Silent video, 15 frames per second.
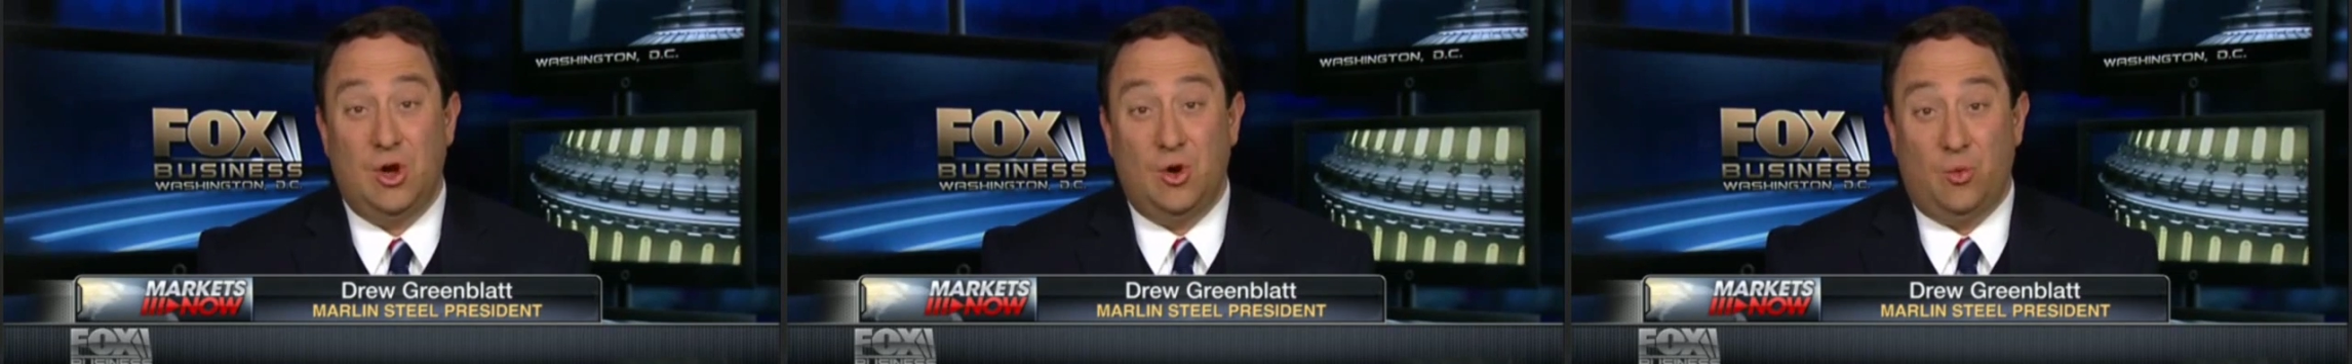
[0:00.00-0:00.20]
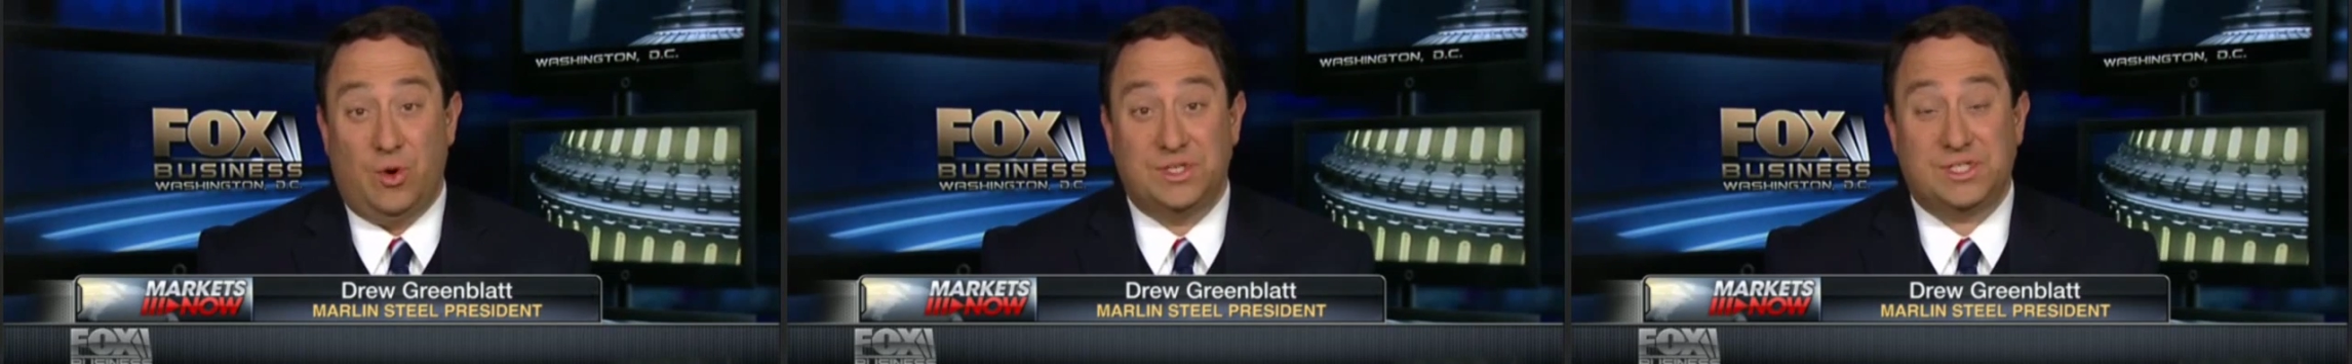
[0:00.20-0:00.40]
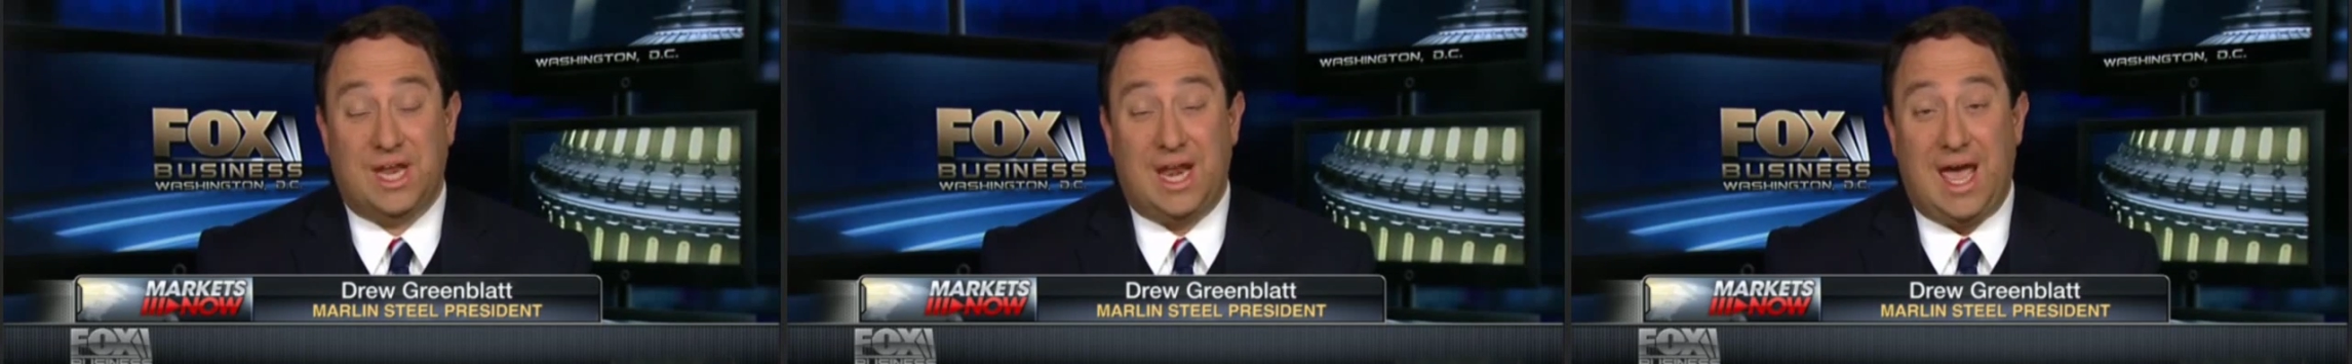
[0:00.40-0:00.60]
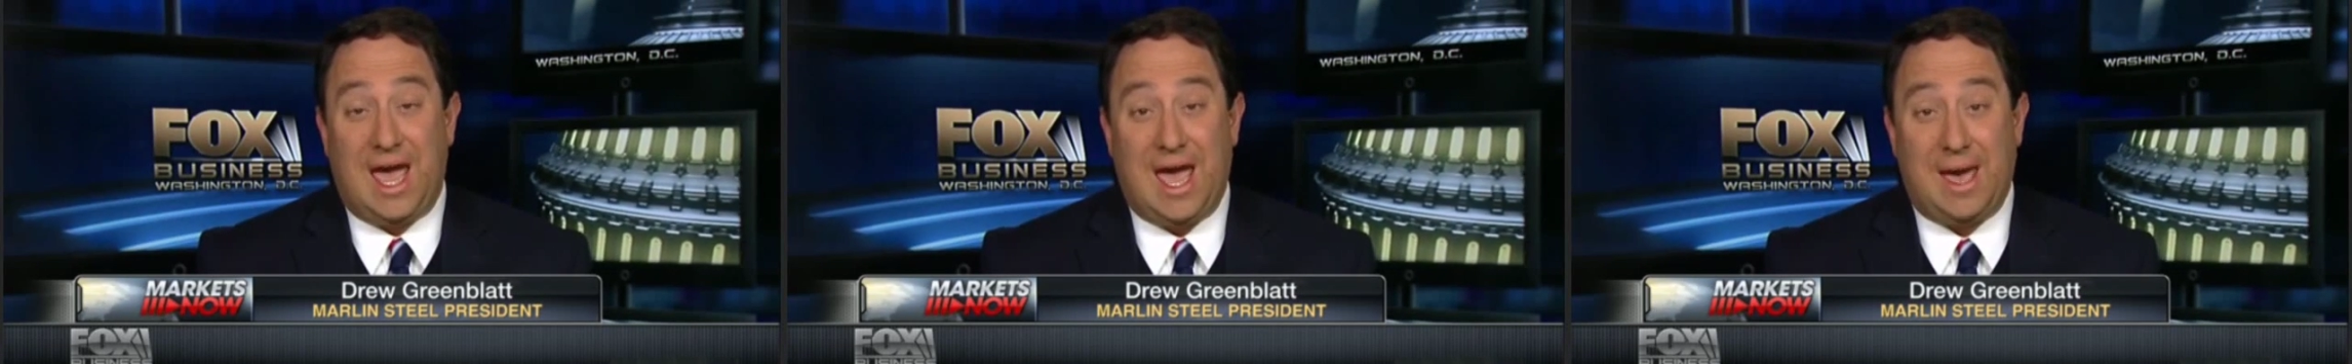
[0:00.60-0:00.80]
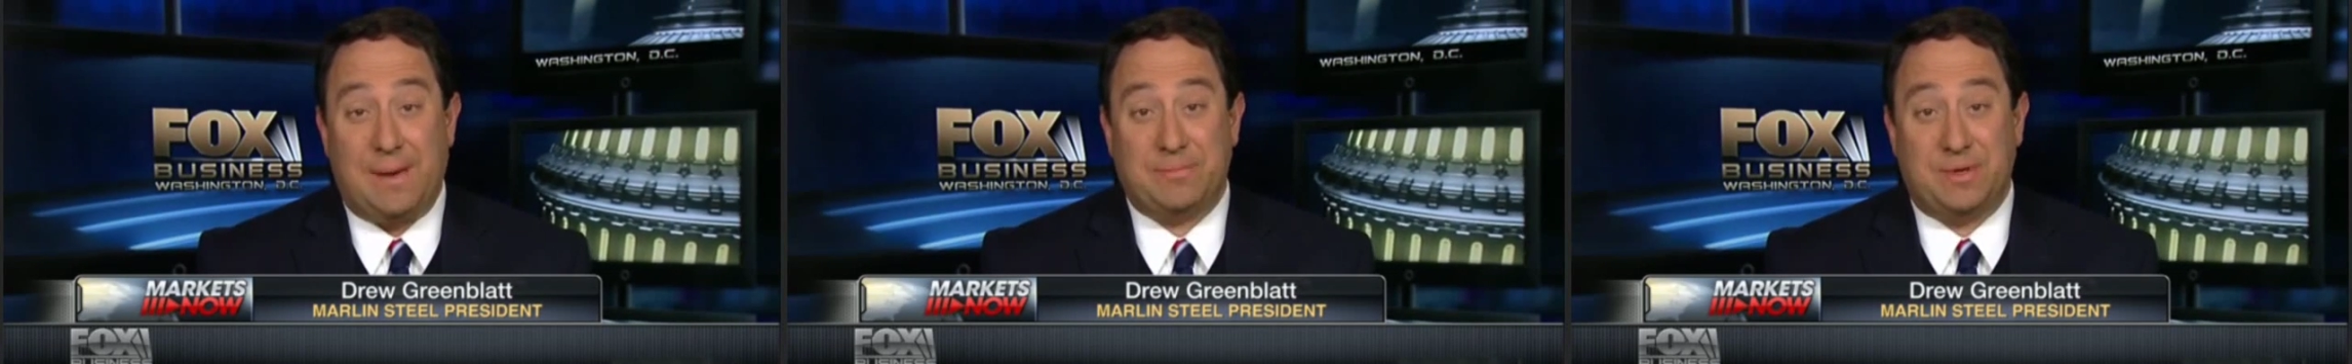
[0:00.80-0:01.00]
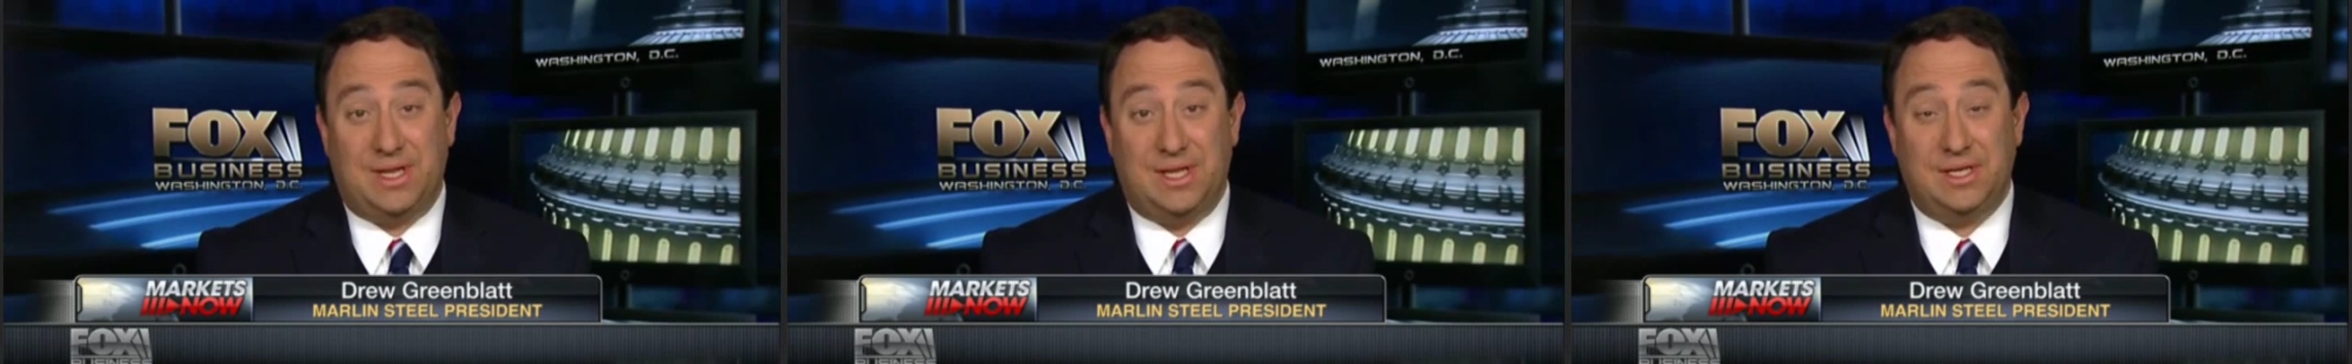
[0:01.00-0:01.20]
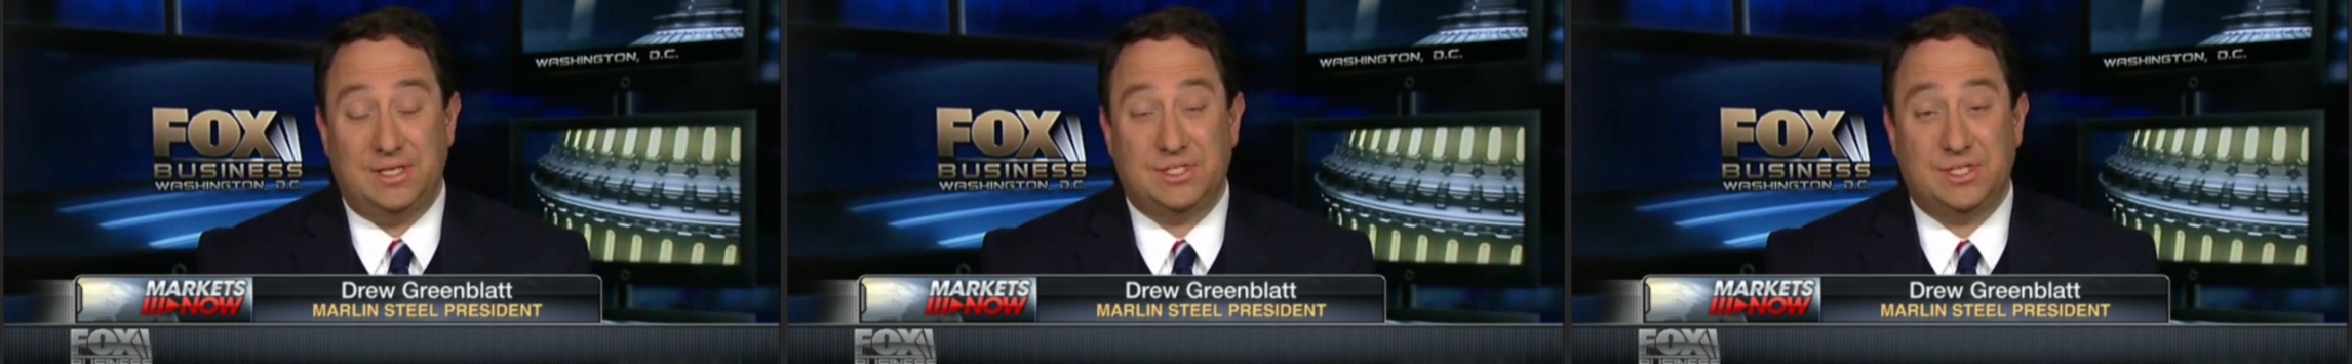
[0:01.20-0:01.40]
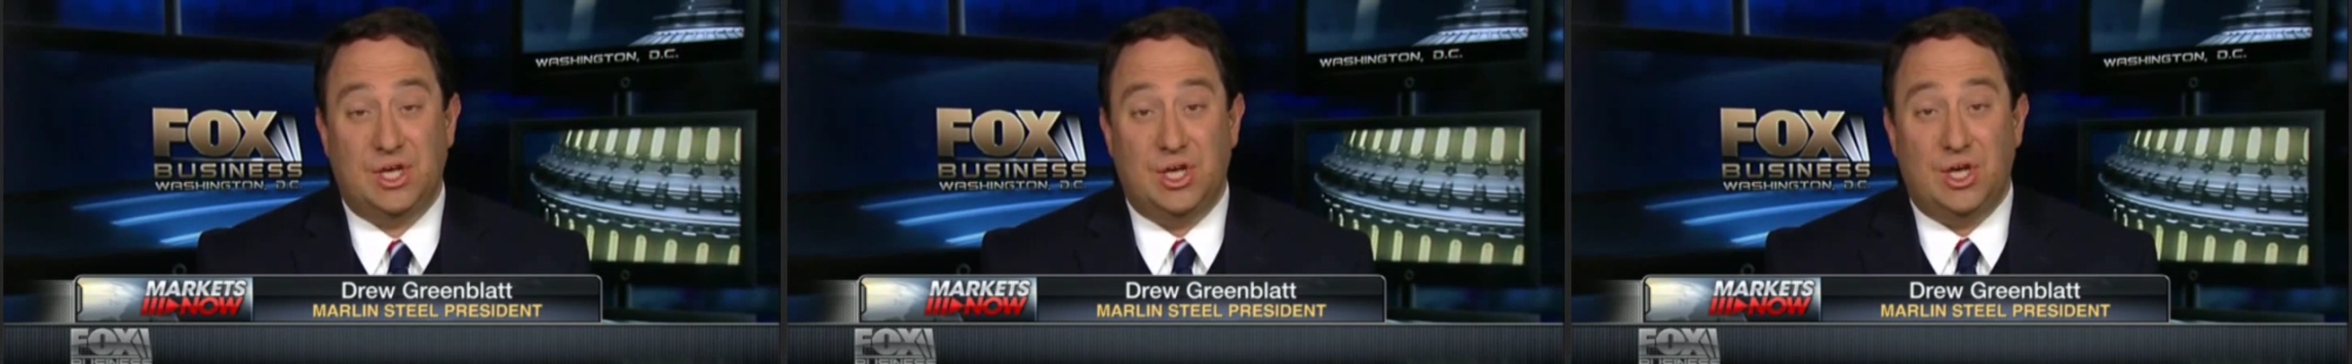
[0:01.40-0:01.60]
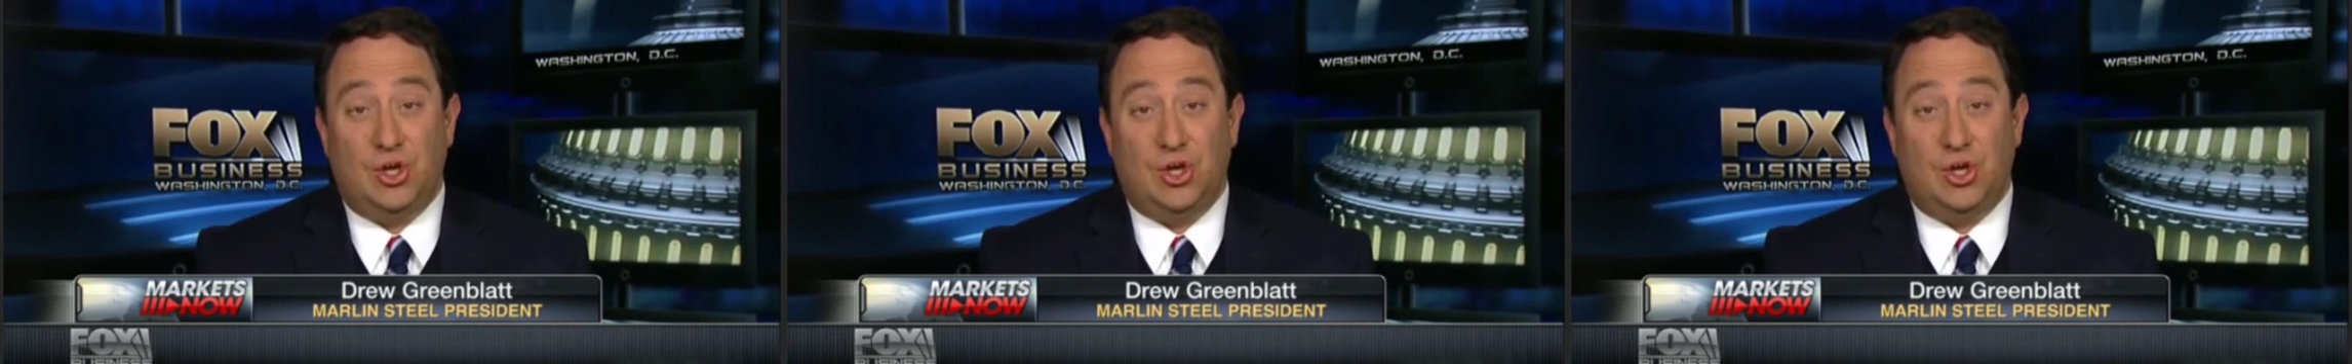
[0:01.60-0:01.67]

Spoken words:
what's going to happen is